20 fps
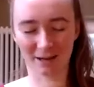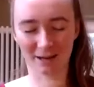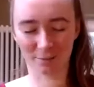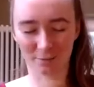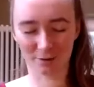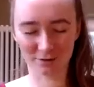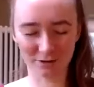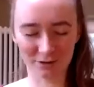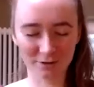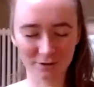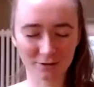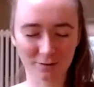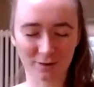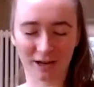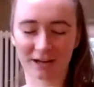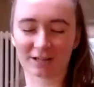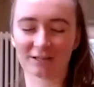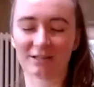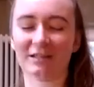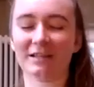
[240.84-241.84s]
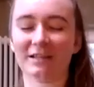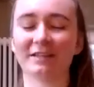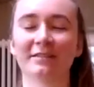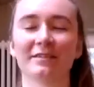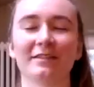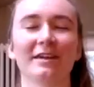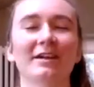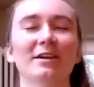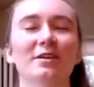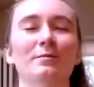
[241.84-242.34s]
I want you to actually
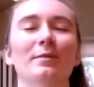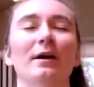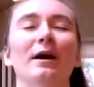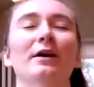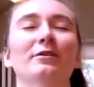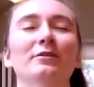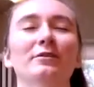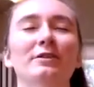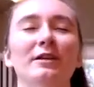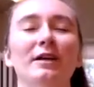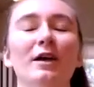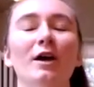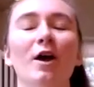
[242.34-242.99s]
think about